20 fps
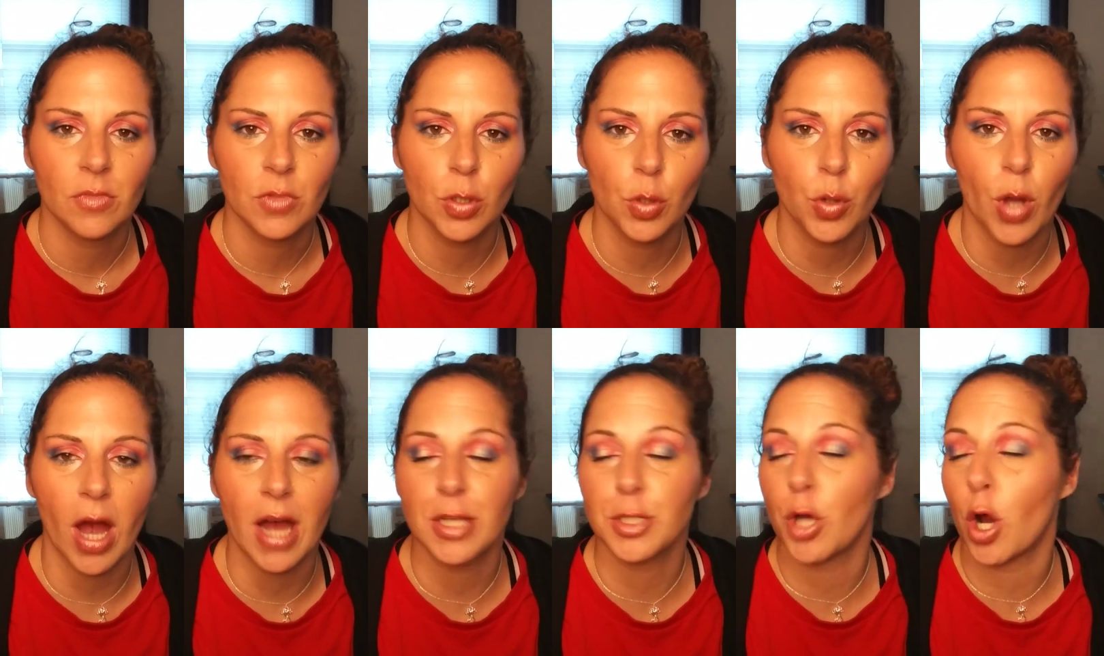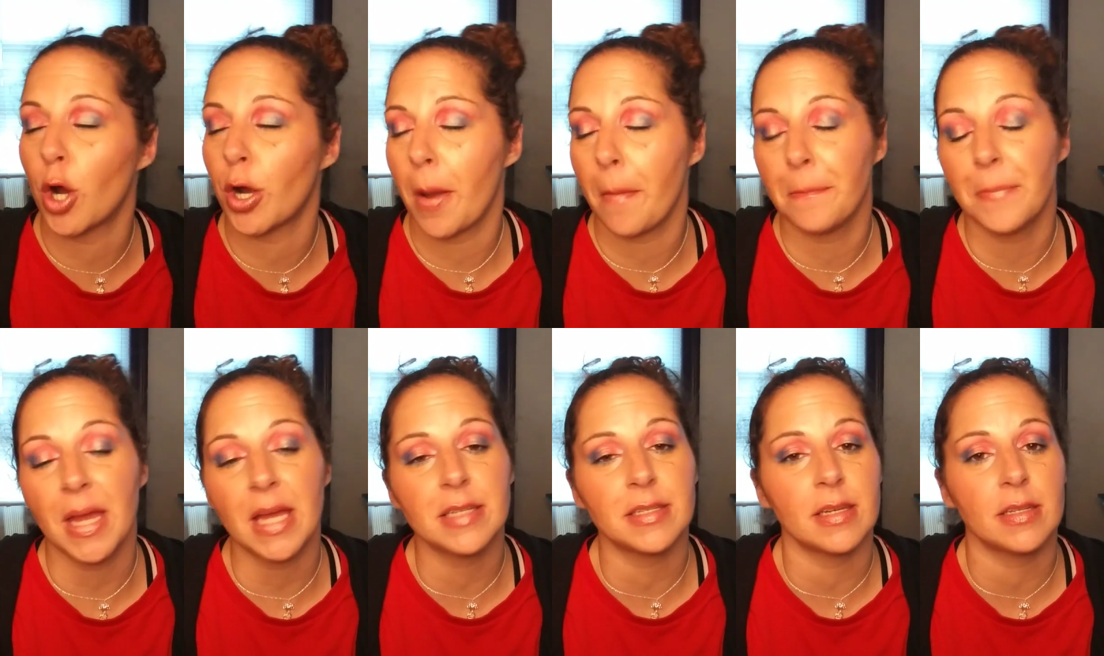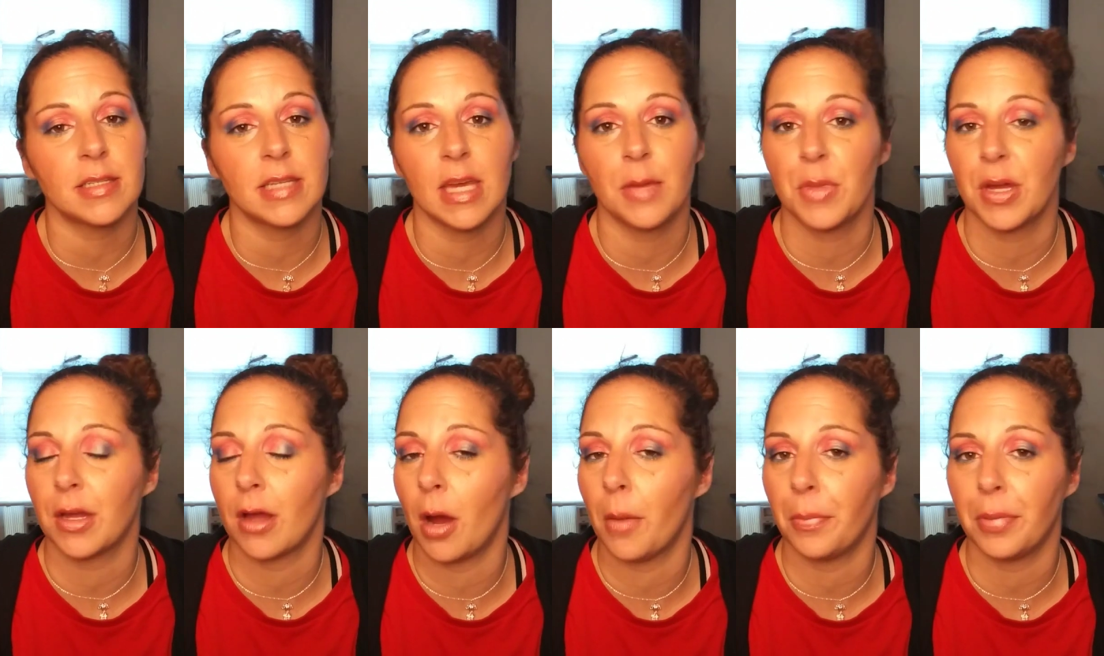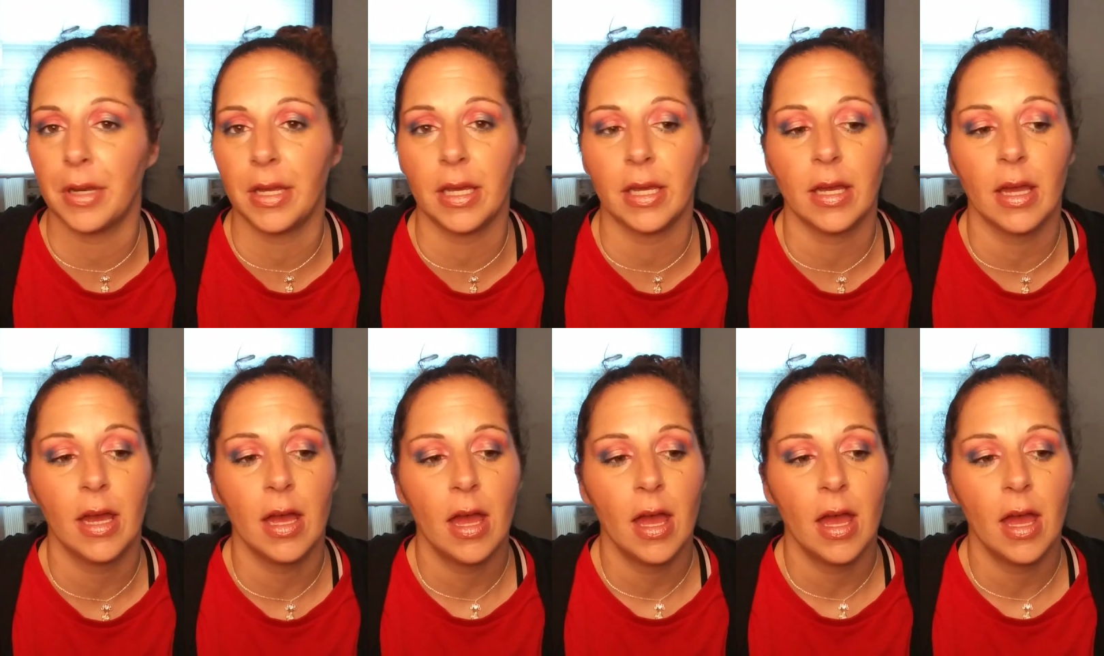You guys are an amazing team and company.